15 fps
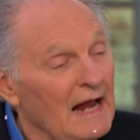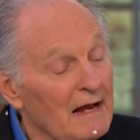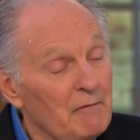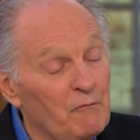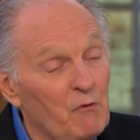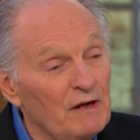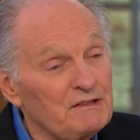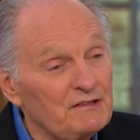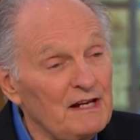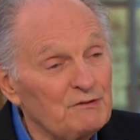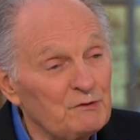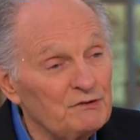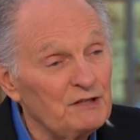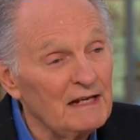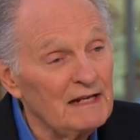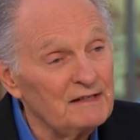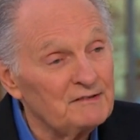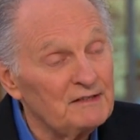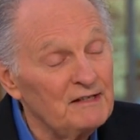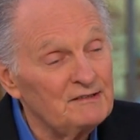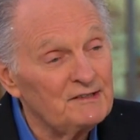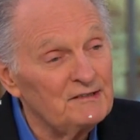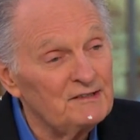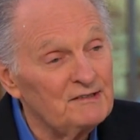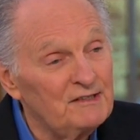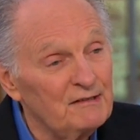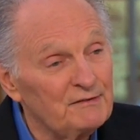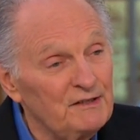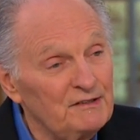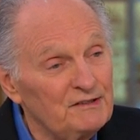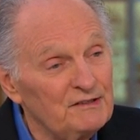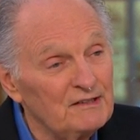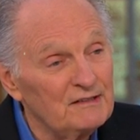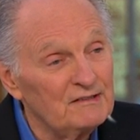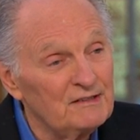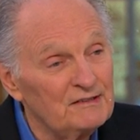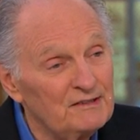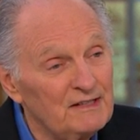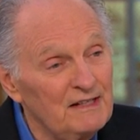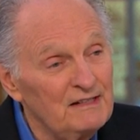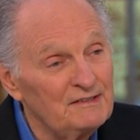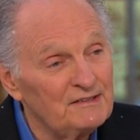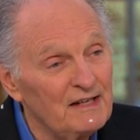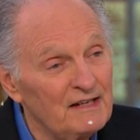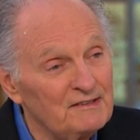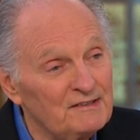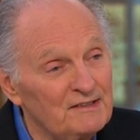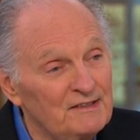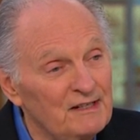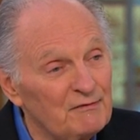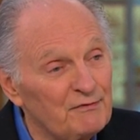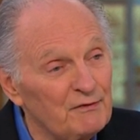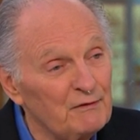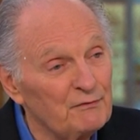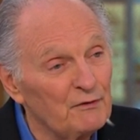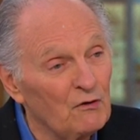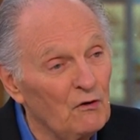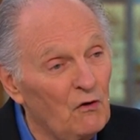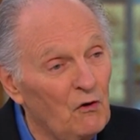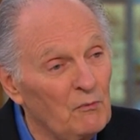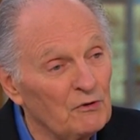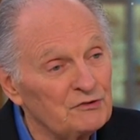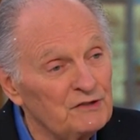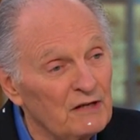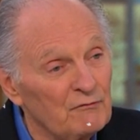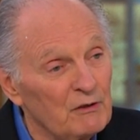to act after he regained consciousness. Then followed the eerie body possession movie The